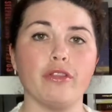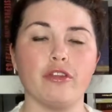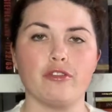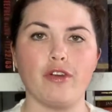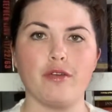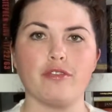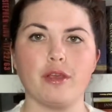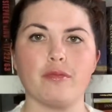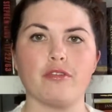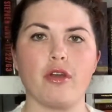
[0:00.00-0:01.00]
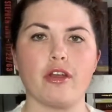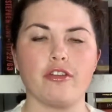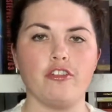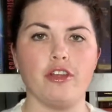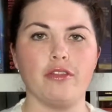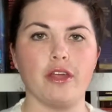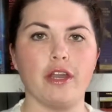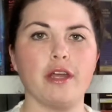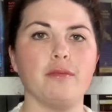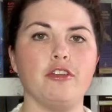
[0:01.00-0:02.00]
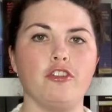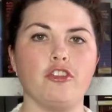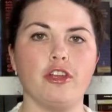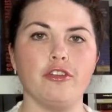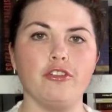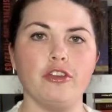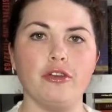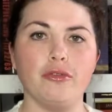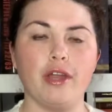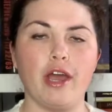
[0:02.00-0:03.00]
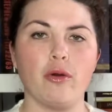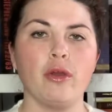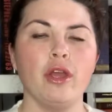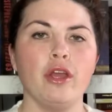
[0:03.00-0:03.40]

this 5-step strategy that I'm teaching to you now.